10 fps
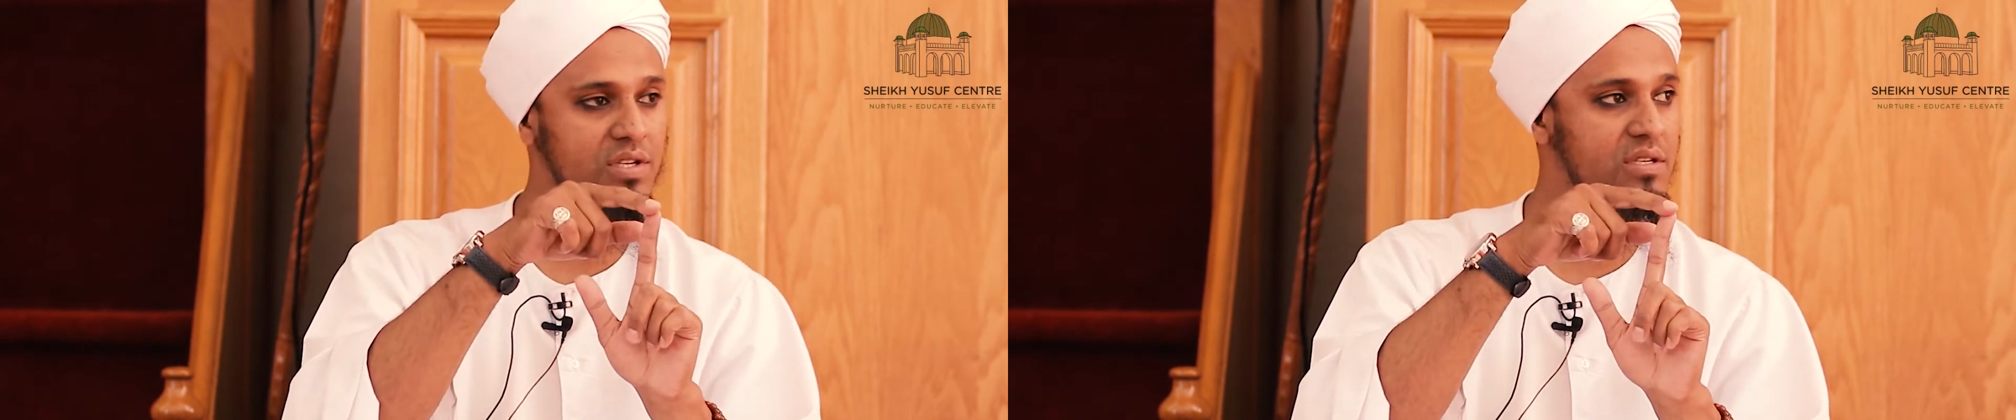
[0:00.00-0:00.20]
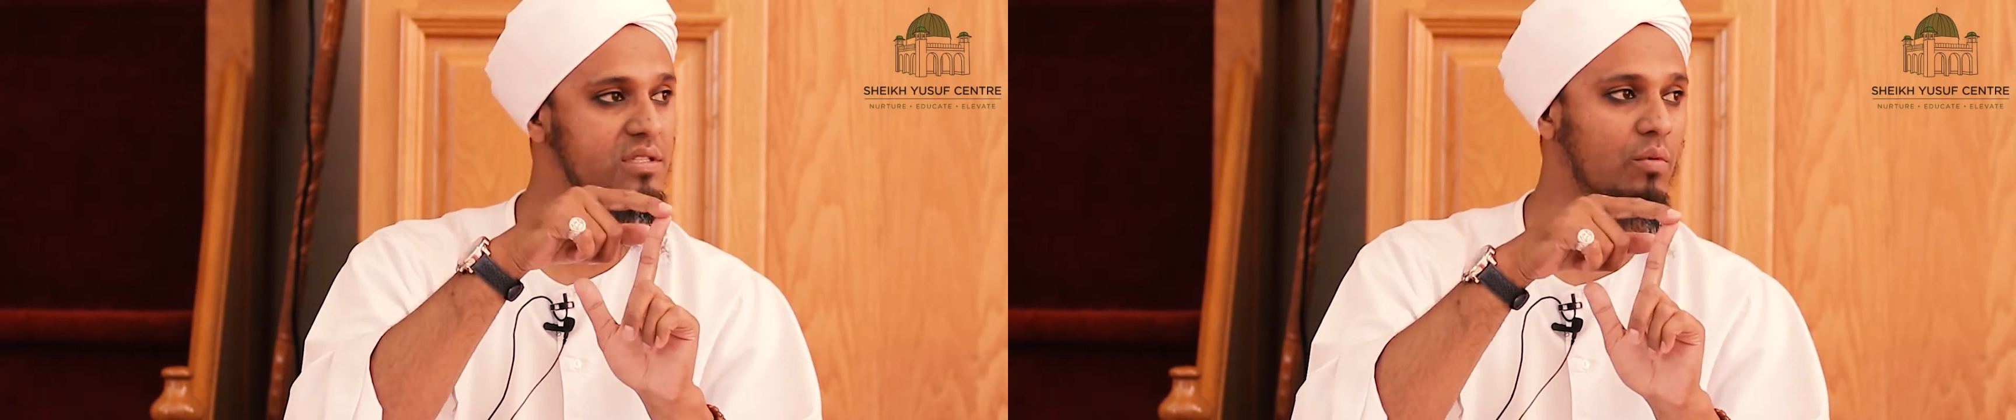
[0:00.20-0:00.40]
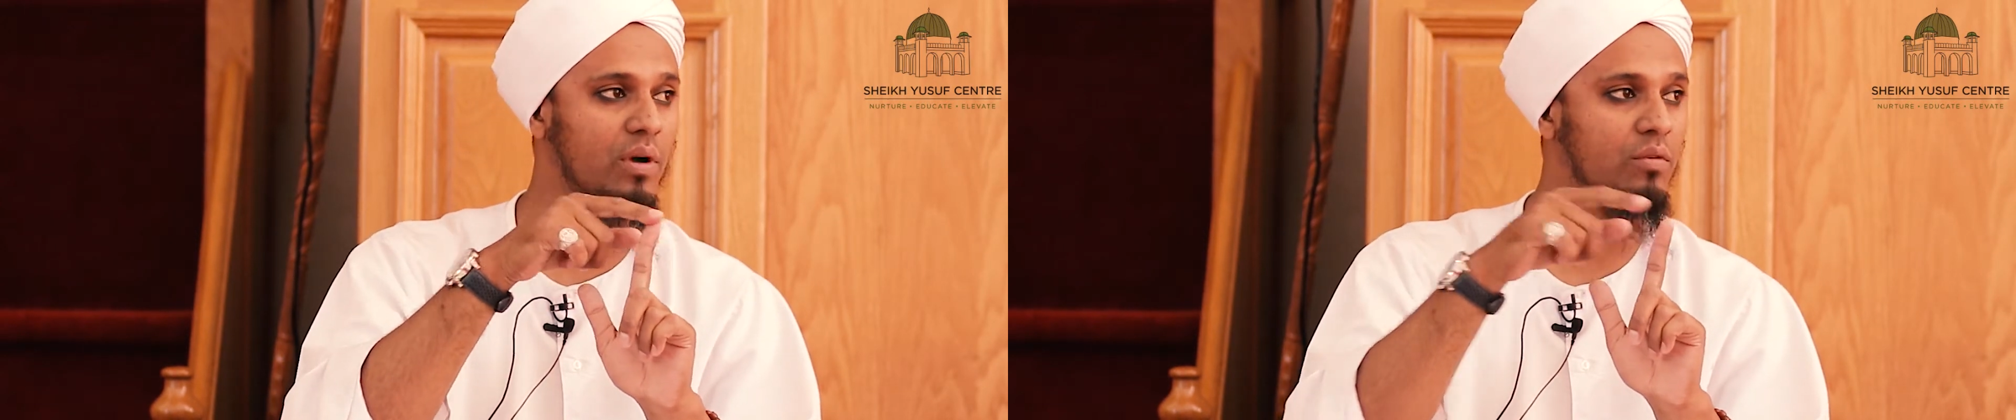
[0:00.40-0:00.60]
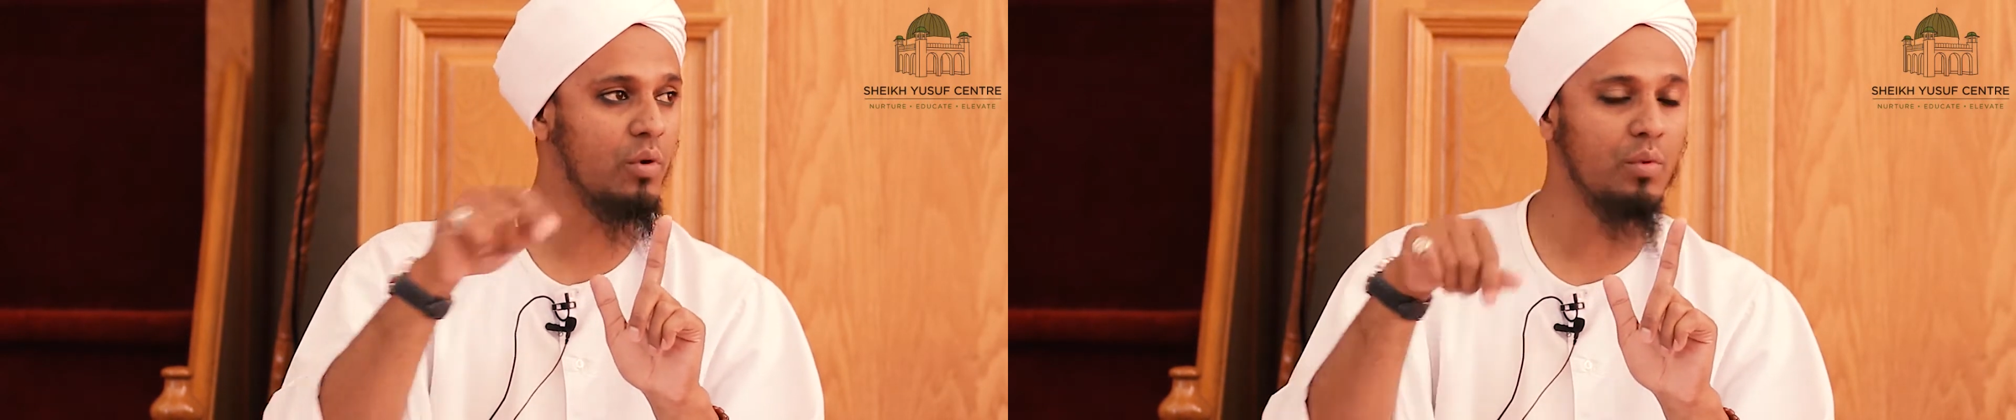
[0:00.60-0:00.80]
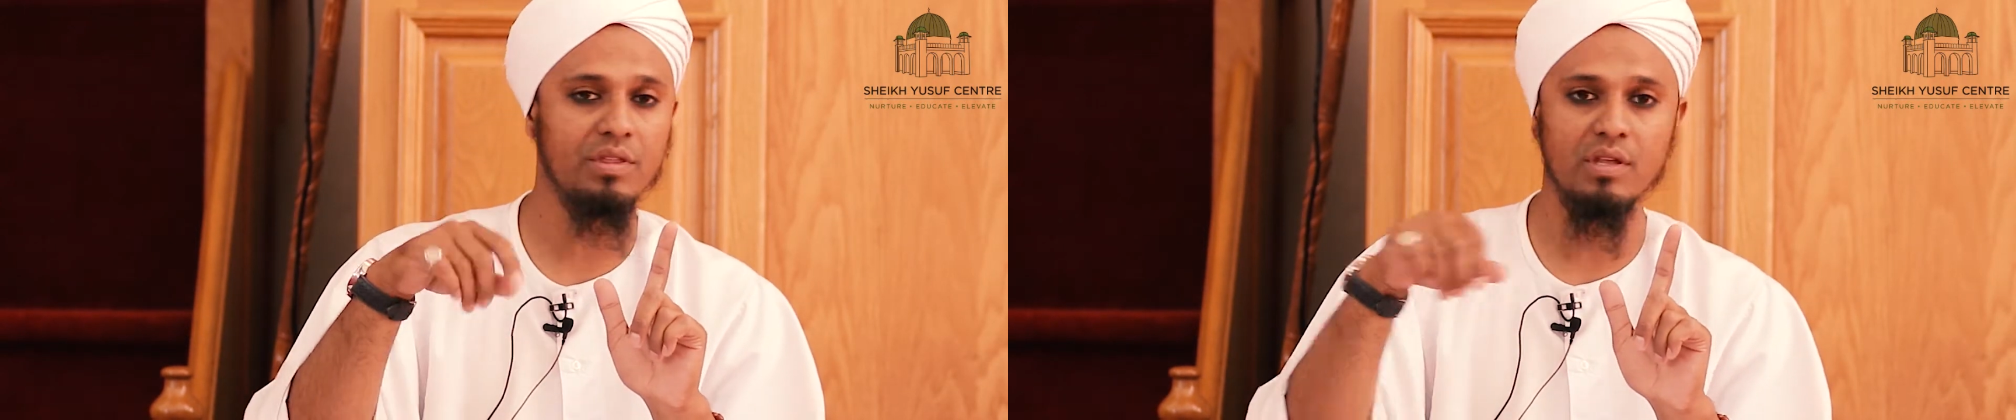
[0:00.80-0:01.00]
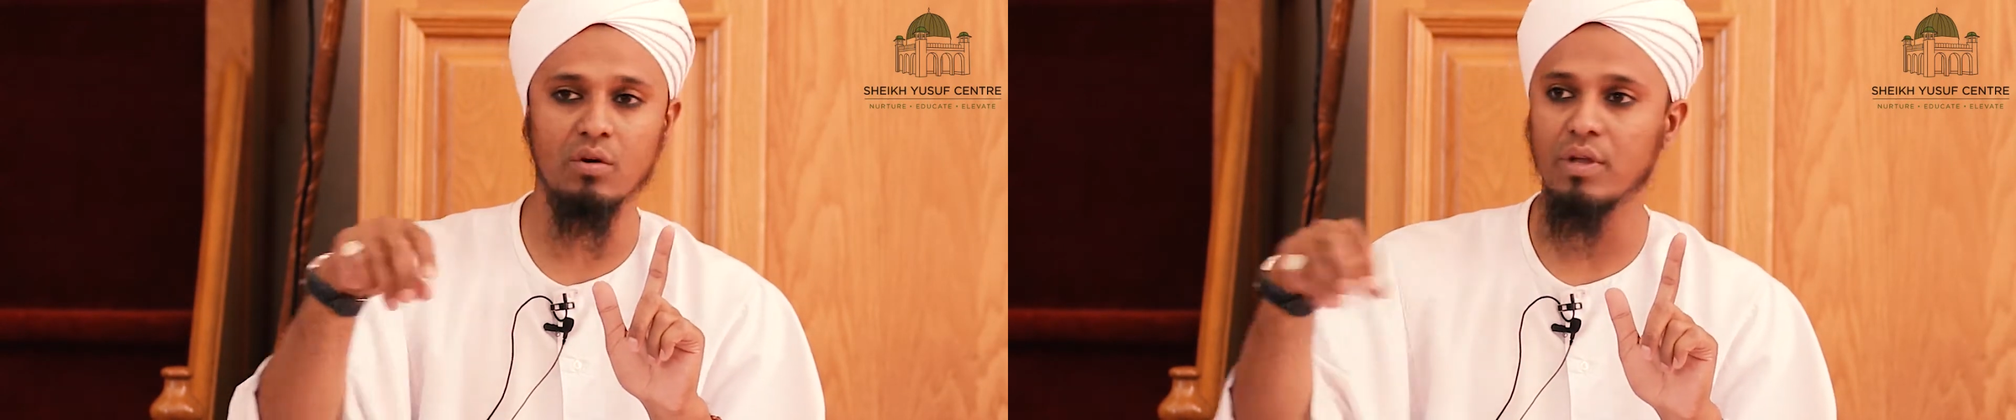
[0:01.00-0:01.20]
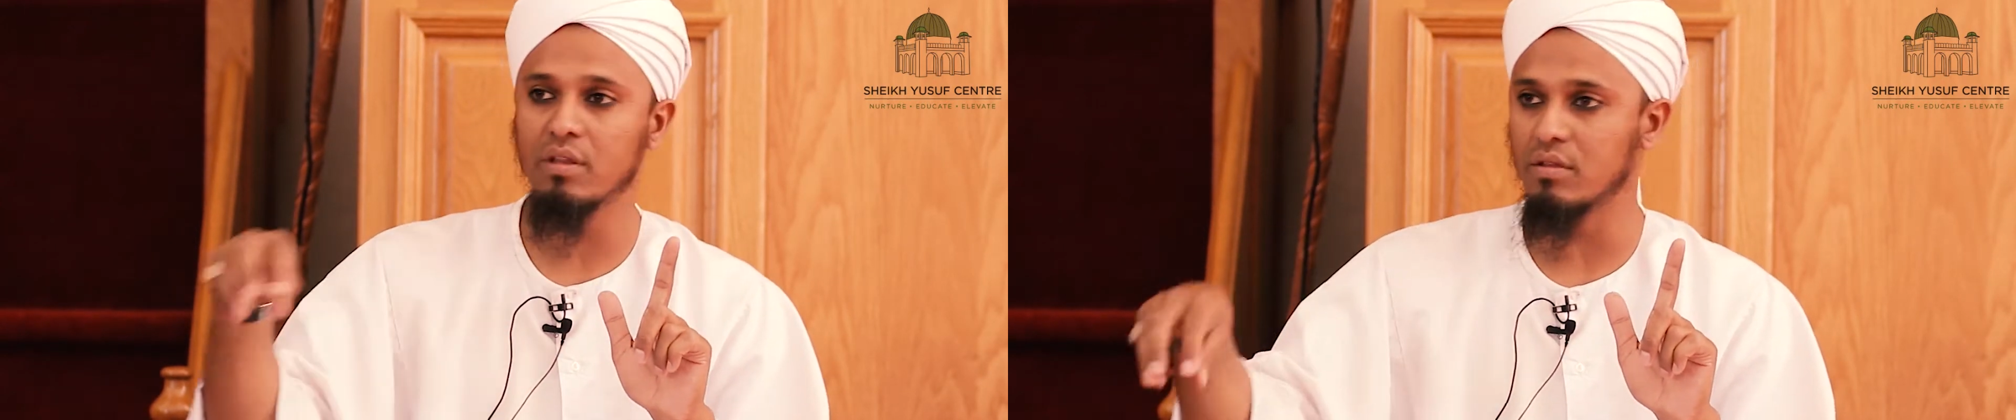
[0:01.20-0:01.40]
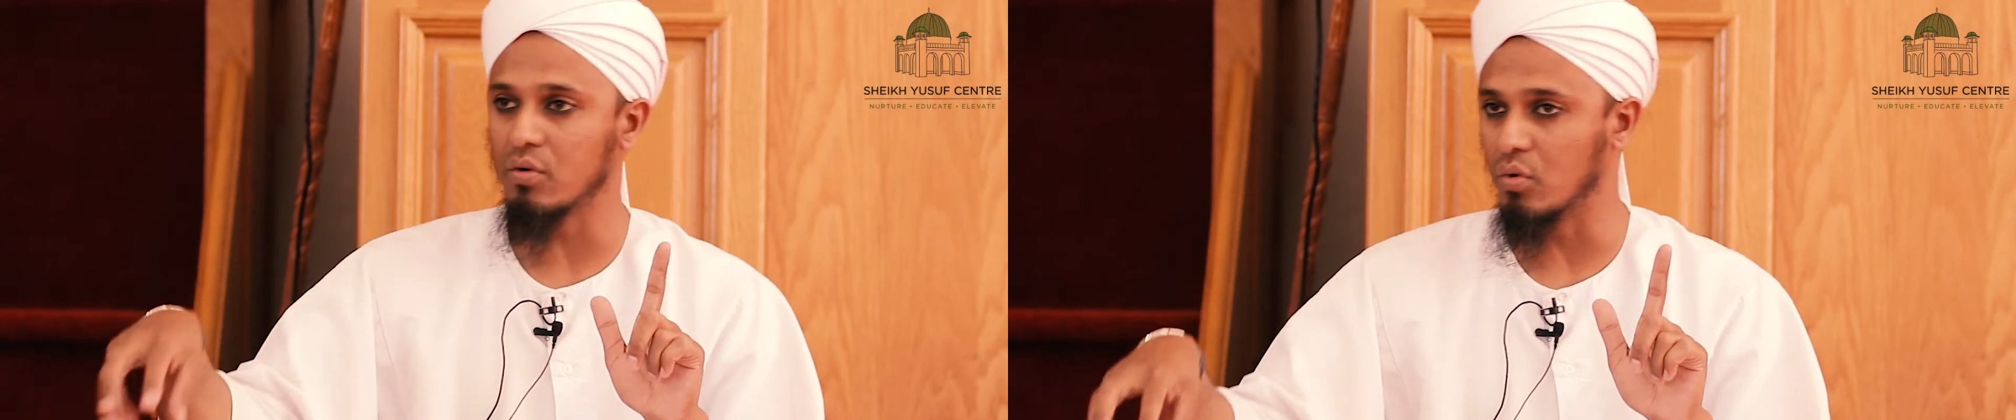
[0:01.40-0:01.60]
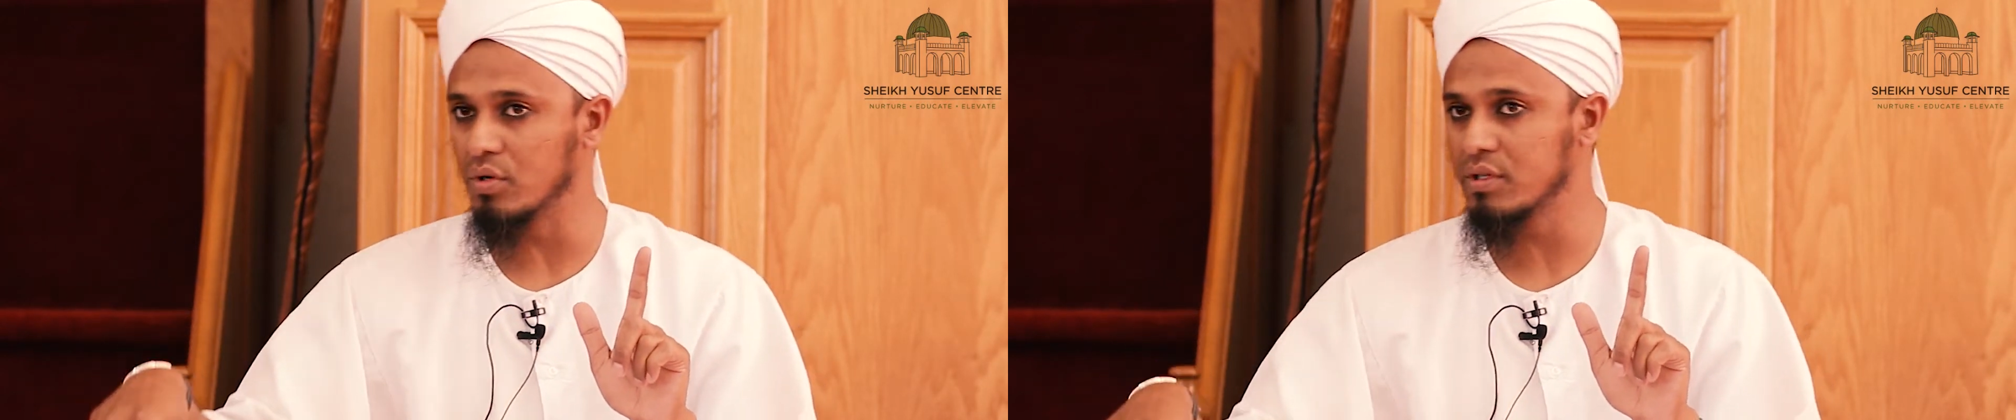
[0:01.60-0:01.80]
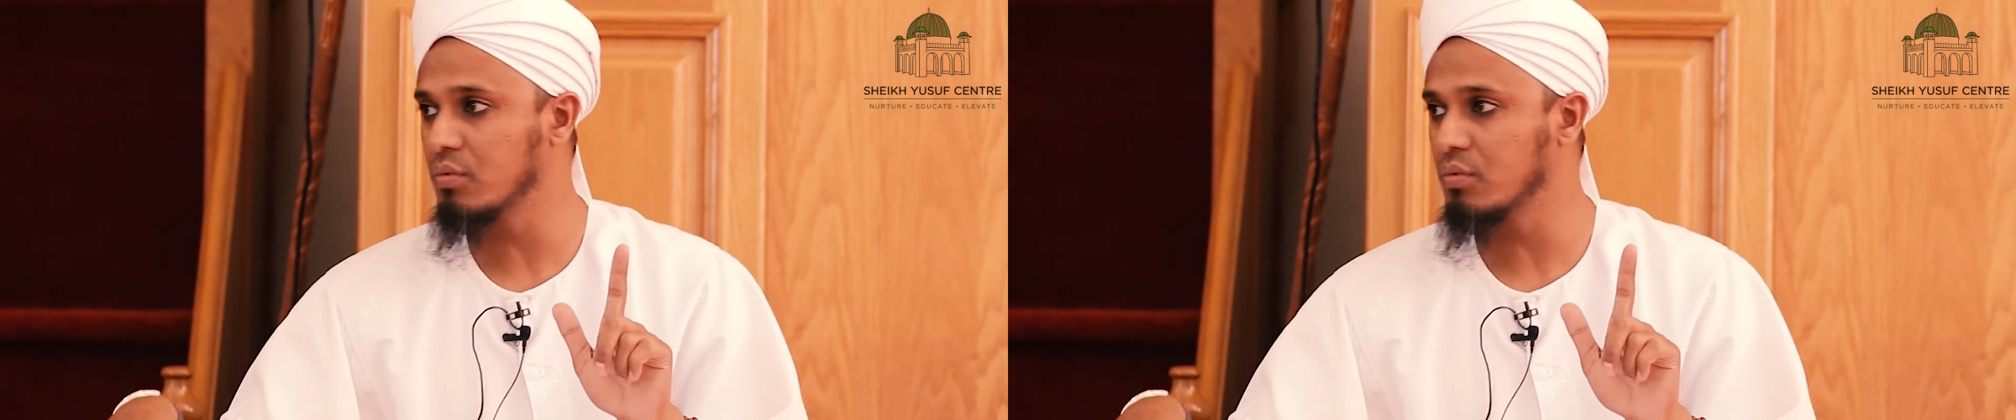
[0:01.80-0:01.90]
is the one where we throw in the water,